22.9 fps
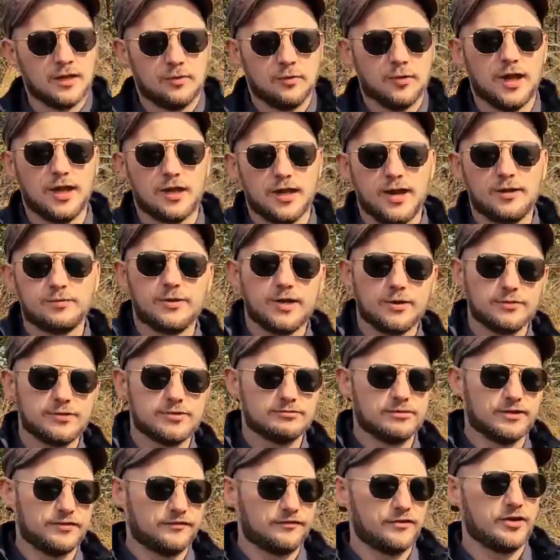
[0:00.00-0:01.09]
Well, I'm going
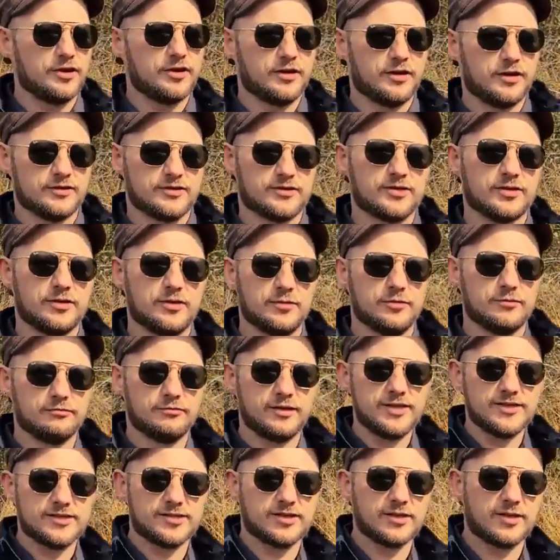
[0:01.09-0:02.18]
to refer to
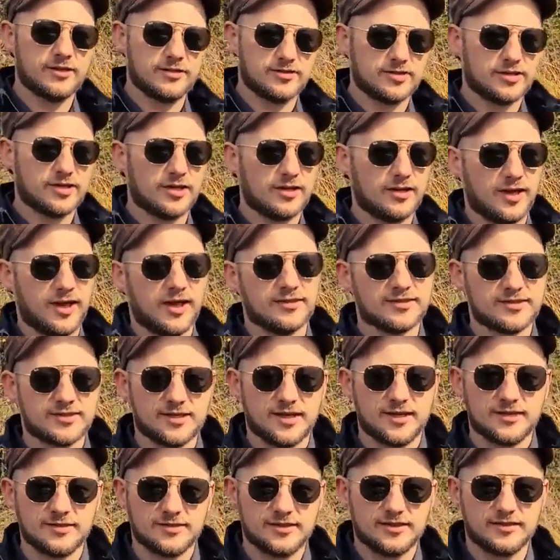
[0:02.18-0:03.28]
researcher and
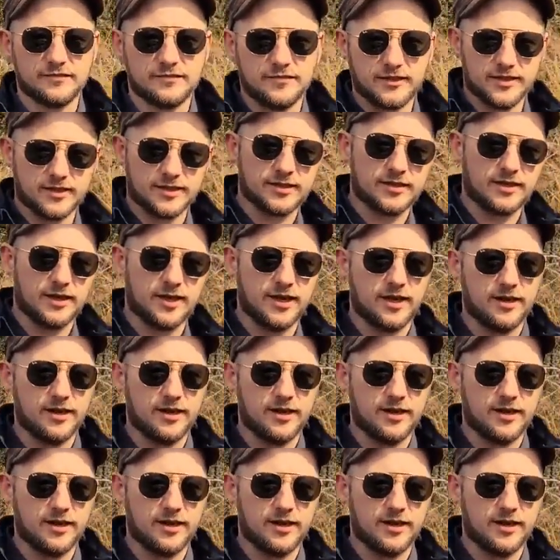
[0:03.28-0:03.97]
scientific